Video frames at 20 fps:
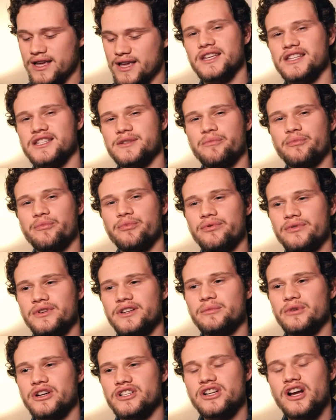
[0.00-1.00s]
It's
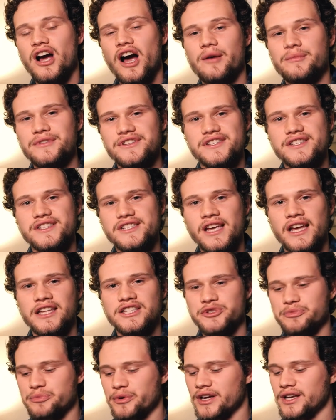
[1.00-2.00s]
pretty much common
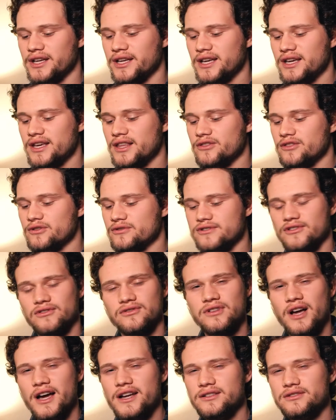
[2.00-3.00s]
sense, but there's a
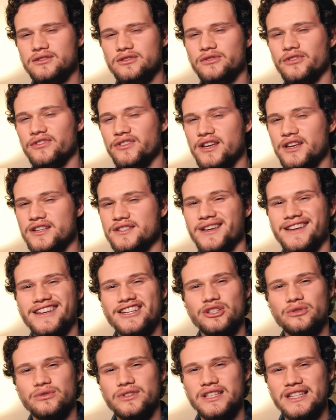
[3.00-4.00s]
lot of little things that
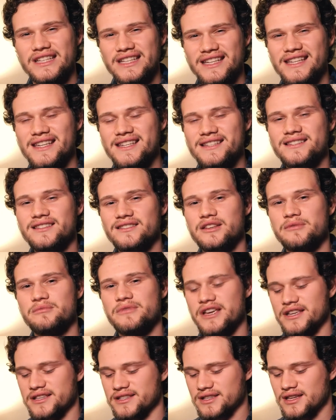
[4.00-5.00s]
can you can easily
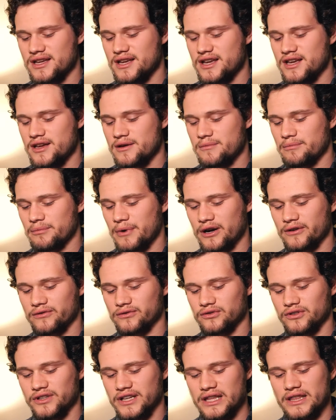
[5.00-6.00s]
miss by
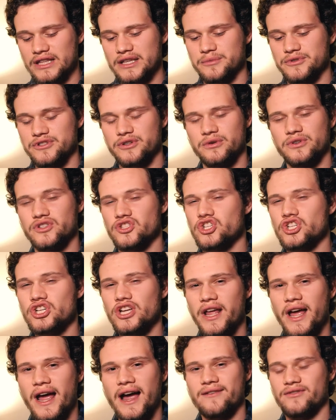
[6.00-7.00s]
overlooking them. So it's good
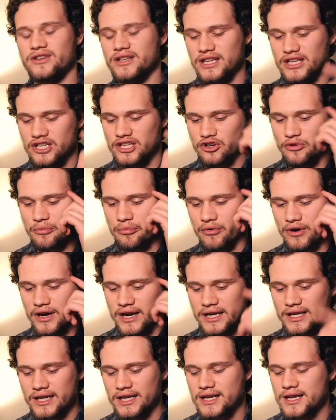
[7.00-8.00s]
to have it in your
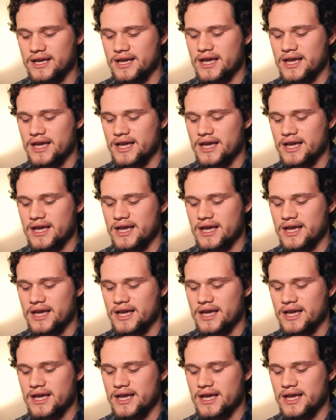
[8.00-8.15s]
brain.